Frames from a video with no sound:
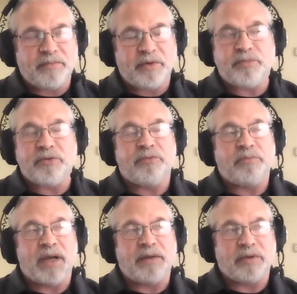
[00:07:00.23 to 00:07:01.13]
improving
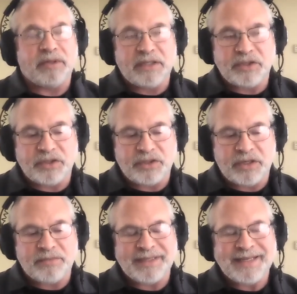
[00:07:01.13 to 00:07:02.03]
my
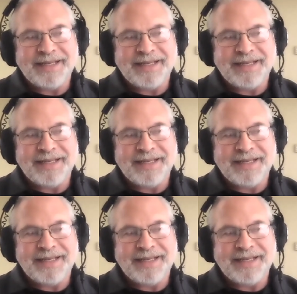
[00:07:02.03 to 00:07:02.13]
relationships,